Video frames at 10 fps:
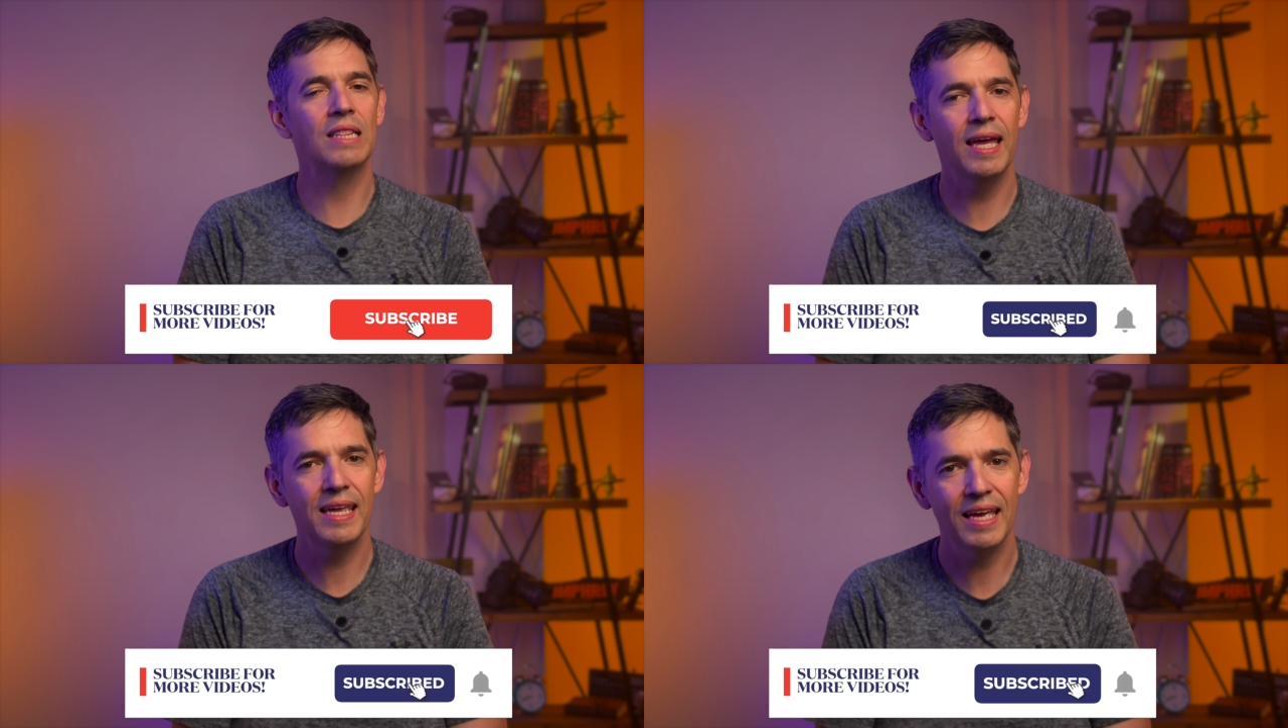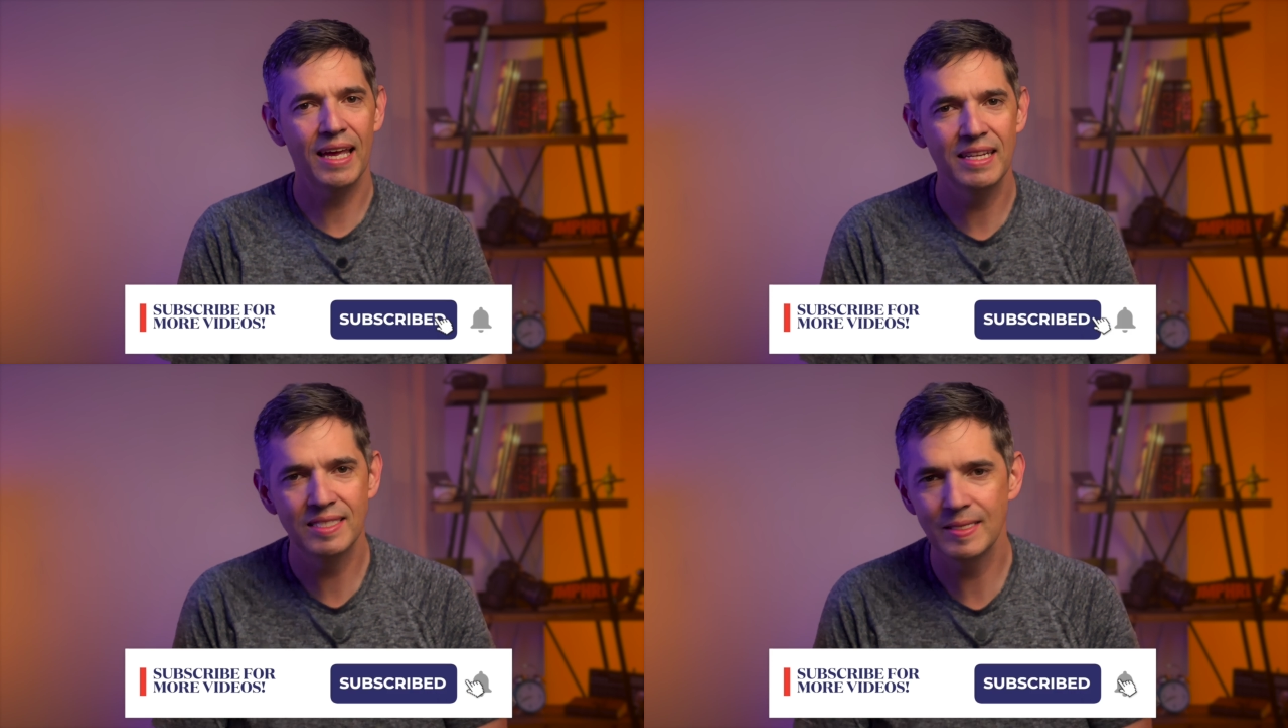like
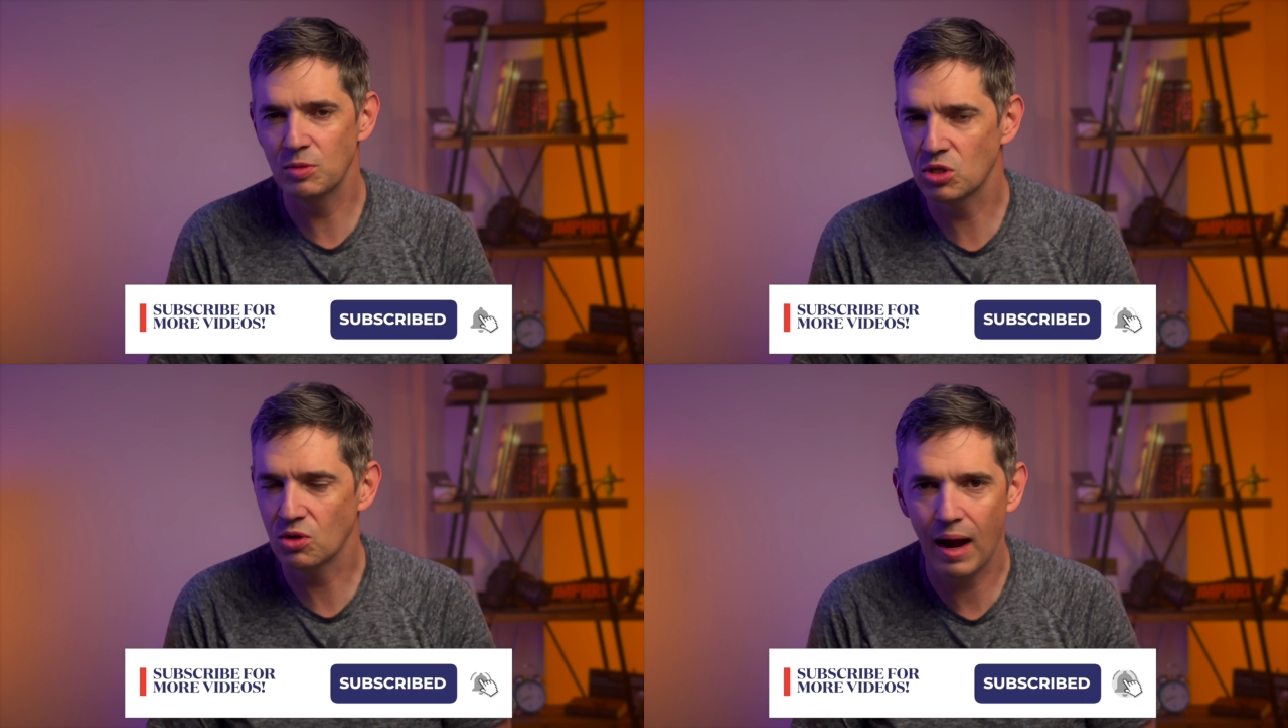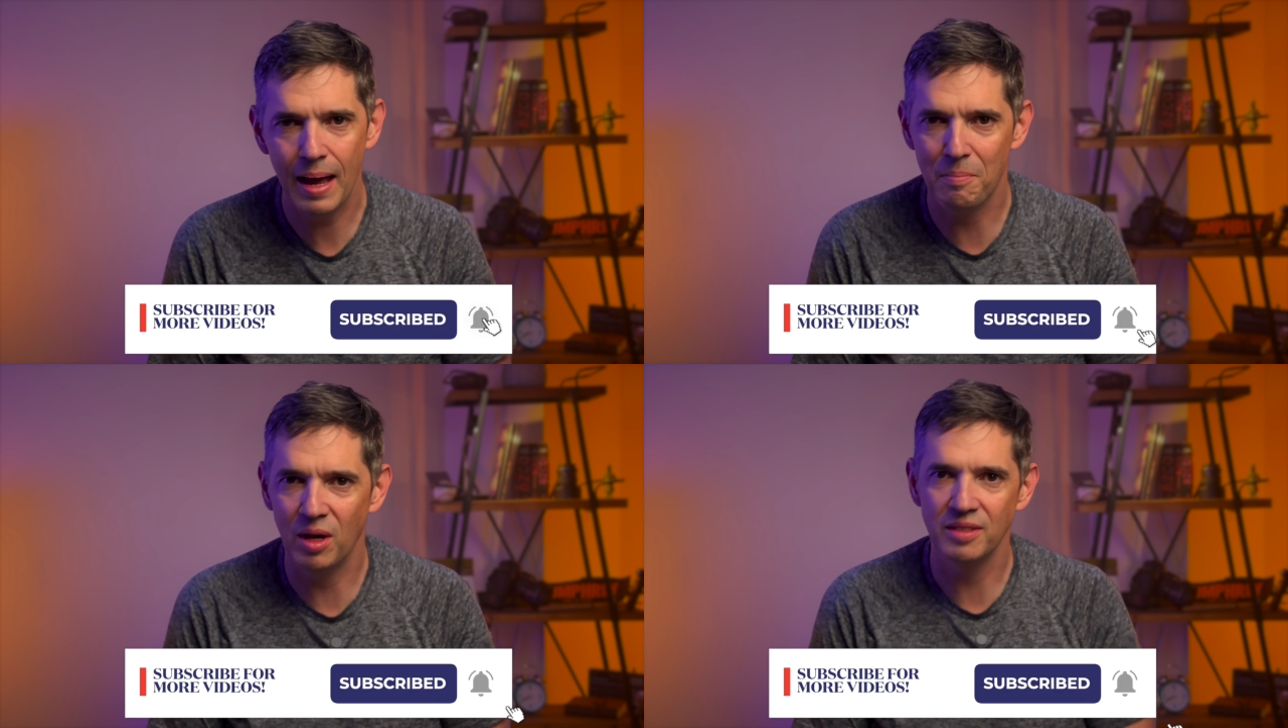and
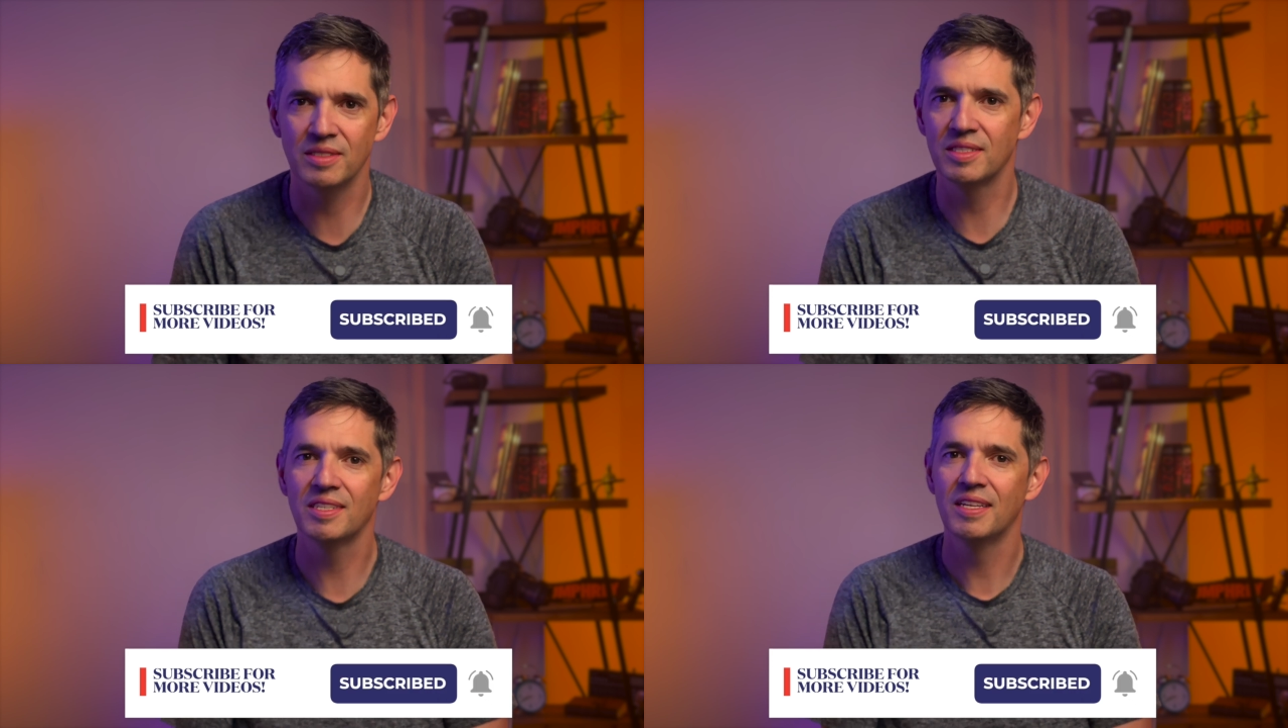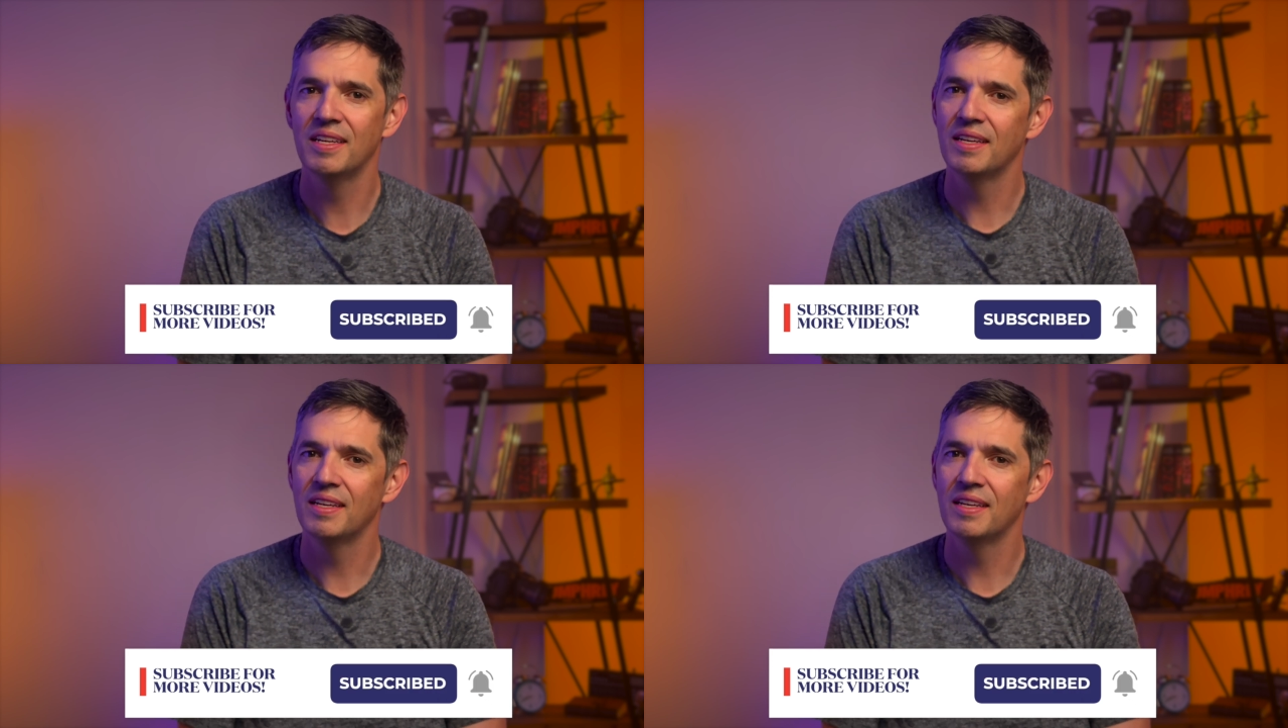subscribe buttons.